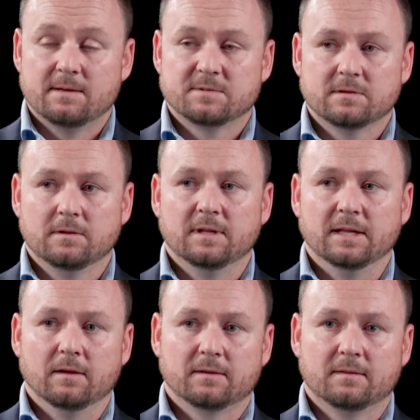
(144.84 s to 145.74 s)

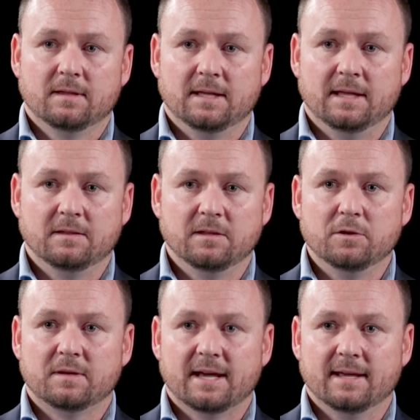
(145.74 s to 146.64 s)
Absolutely. Like in
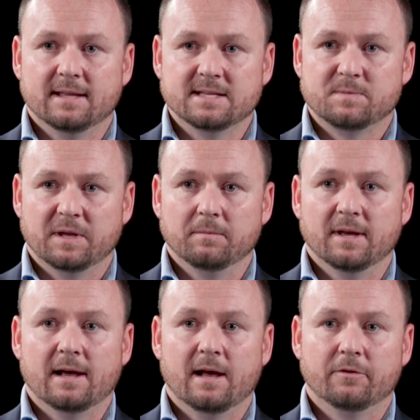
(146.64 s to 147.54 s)
the UK, they spend
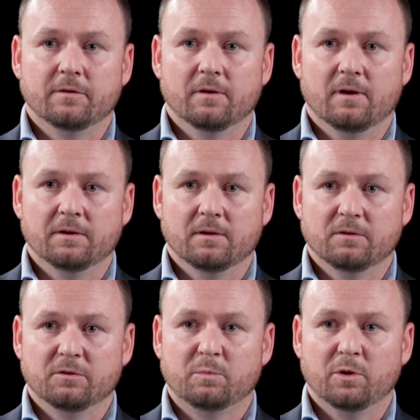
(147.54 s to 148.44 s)
about
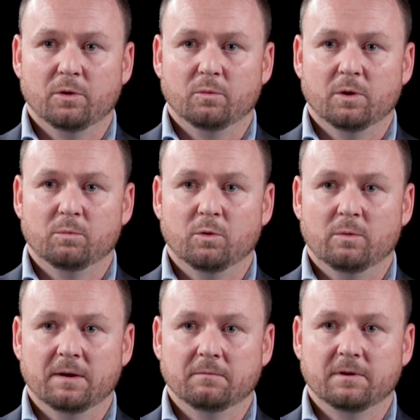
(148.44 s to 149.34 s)
$109 per World
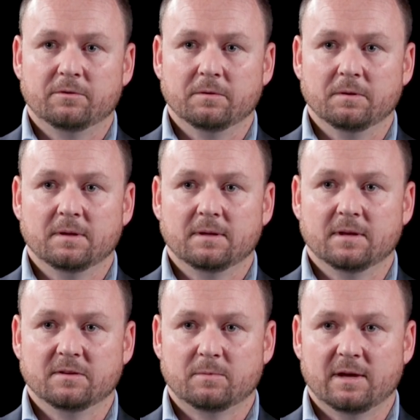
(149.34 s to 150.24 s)
War I veteran
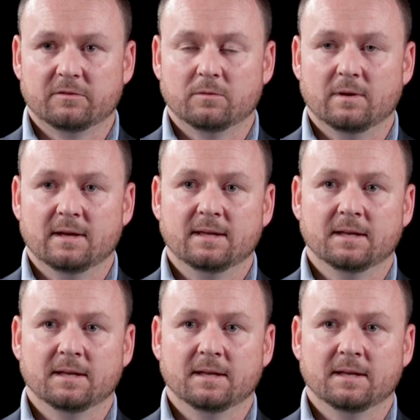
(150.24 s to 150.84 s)
that has passed away.